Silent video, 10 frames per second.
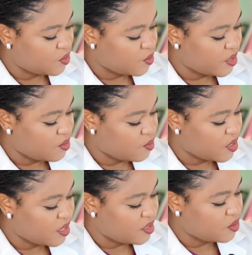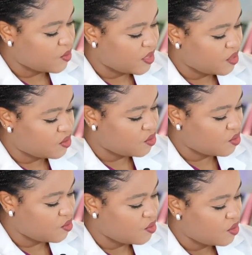21,
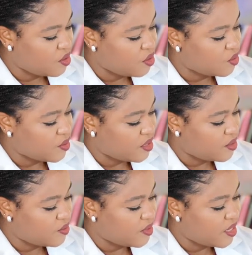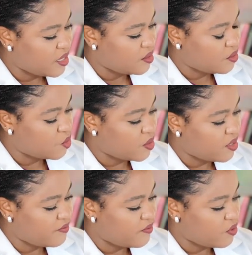22, 23,
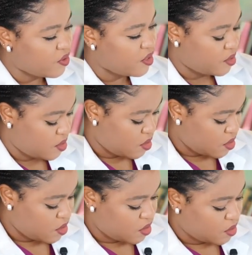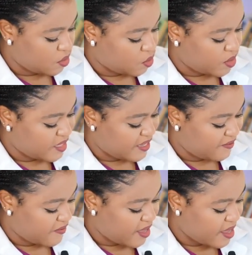24,
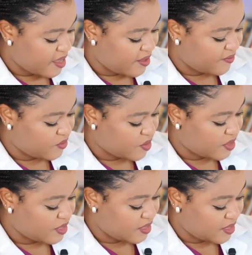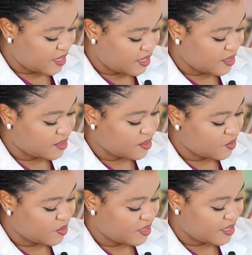25, 26,
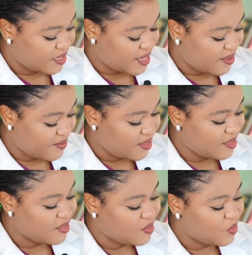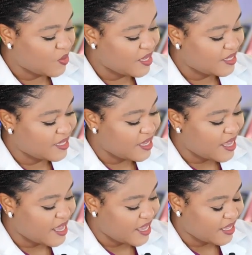27,
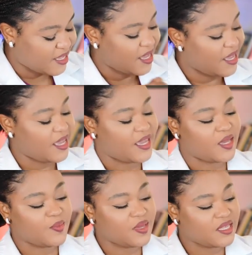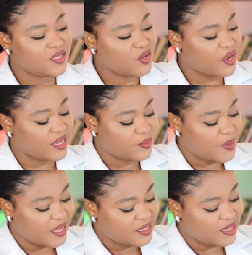28. It means you're
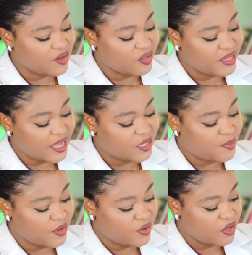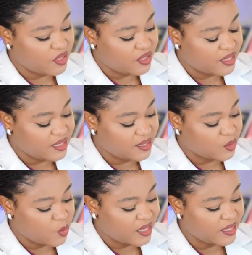expecting your next period. This
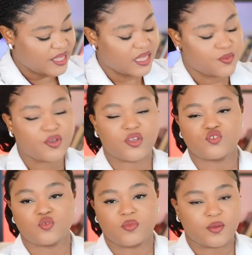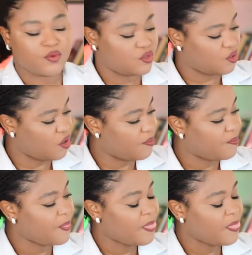is when the next period should be able to come.